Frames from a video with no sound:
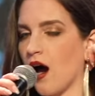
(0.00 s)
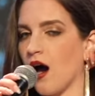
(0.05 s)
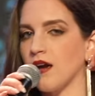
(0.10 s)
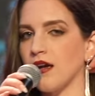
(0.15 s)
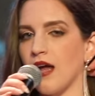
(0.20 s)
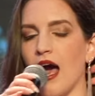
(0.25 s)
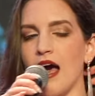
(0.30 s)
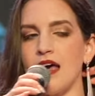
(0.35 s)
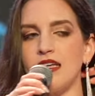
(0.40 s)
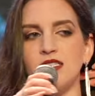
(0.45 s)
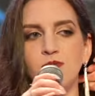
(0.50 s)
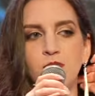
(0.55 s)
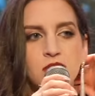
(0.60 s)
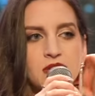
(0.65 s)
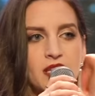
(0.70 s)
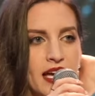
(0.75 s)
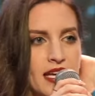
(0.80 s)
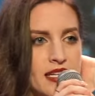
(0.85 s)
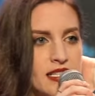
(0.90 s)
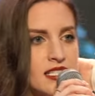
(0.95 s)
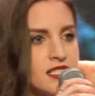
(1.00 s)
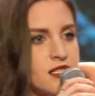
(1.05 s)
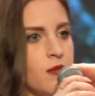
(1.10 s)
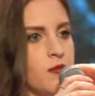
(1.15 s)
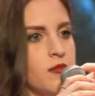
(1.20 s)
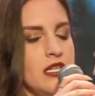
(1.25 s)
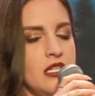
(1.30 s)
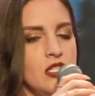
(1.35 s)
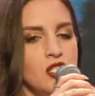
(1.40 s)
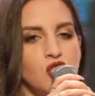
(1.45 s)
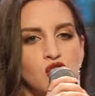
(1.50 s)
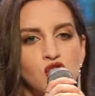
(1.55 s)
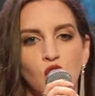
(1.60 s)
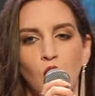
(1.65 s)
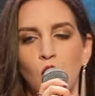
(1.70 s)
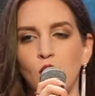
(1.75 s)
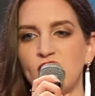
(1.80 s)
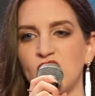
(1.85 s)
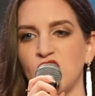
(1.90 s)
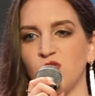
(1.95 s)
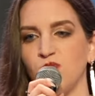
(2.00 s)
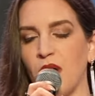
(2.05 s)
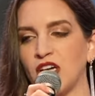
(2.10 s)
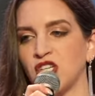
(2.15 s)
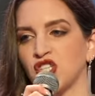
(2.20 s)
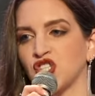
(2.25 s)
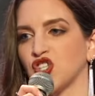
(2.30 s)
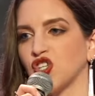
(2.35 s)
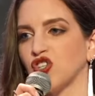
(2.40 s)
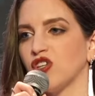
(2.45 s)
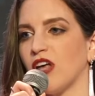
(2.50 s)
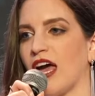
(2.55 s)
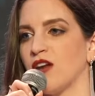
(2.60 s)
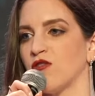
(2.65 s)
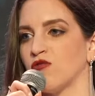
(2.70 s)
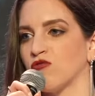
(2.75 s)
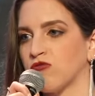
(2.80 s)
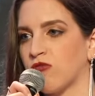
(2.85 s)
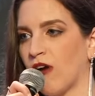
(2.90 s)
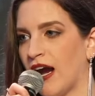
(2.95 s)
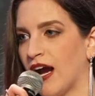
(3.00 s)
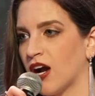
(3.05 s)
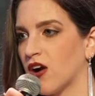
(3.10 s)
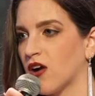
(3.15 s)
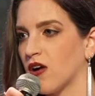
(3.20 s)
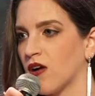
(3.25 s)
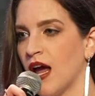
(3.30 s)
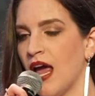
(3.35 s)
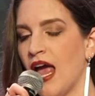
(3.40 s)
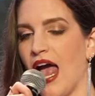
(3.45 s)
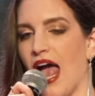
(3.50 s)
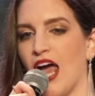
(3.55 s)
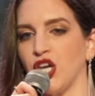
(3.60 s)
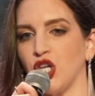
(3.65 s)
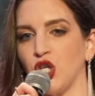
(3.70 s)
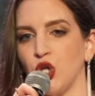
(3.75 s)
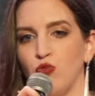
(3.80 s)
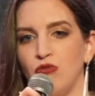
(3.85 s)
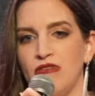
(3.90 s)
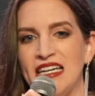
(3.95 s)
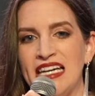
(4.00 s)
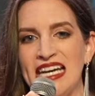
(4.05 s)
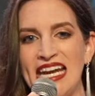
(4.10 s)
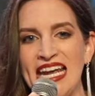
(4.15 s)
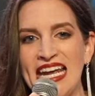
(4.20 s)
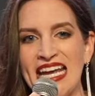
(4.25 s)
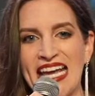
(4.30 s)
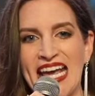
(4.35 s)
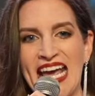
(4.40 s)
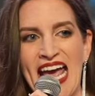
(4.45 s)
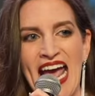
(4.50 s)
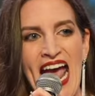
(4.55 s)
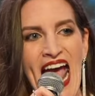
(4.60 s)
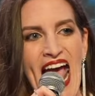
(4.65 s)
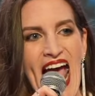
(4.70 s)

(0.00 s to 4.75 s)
God has planned something so special and rare and unique